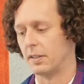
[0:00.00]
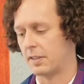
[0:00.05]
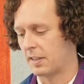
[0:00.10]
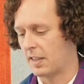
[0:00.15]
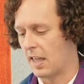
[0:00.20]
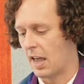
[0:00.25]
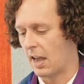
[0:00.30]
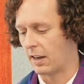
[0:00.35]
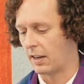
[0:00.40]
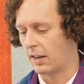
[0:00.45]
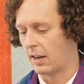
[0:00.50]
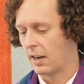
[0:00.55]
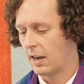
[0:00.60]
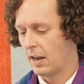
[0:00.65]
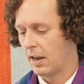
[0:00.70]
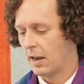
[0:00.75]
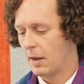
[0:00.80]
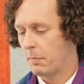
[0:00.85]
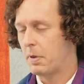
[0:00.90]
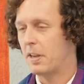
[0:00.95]
It's that
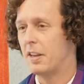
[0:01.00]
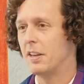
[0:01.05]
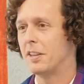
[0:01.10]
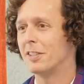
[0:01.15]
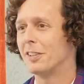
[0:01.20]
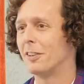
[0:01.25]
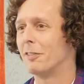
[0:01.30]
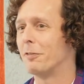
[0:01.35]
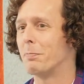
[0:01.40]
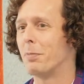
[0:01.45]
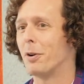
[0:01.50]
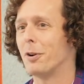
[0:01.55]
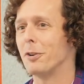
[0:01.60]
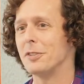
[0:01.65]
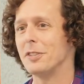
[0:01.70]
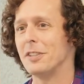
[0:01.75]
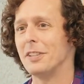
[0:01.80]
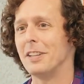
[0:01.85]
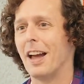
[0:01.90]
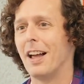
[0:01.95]
piece of
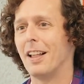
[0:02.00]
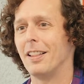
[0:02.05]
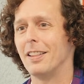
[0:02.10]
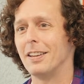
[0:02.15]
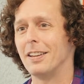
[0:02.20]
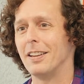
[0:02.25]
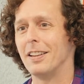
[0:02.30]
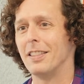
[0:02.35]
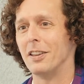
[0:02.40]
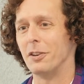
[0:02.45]
personality